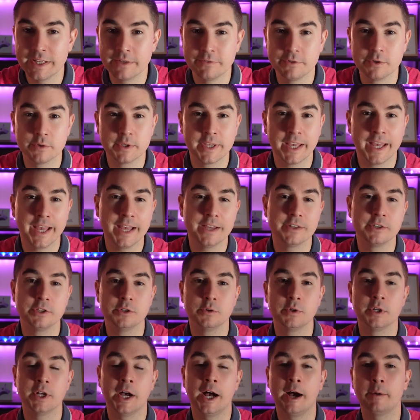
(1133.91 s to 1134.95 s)
If you can't
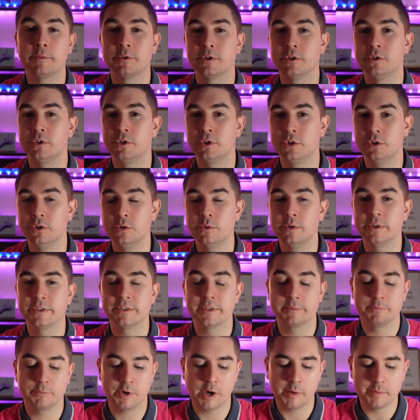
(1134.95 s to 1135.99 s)
do it, option two
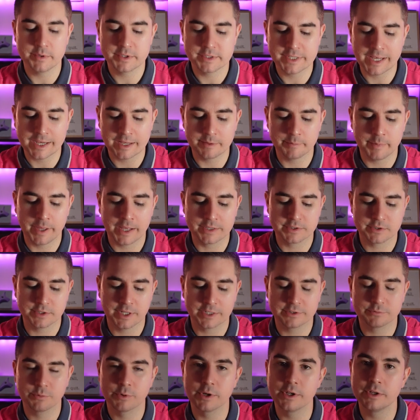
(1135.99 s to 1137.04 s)
is probably second best.
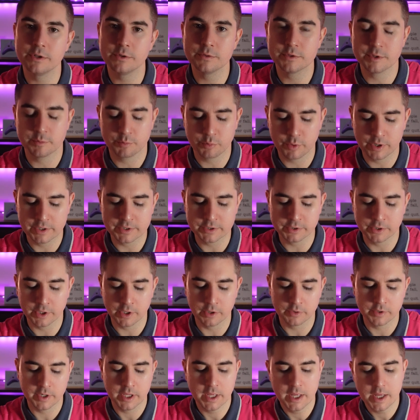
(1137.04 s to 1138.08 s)
That's where you use the bridge
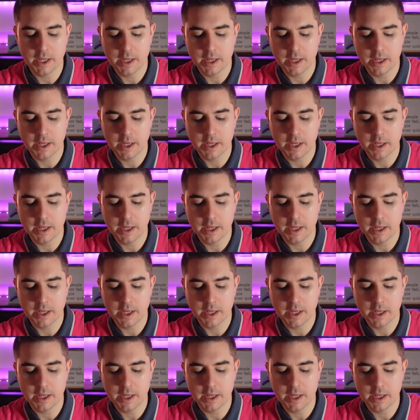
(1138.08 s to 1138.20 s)
loan.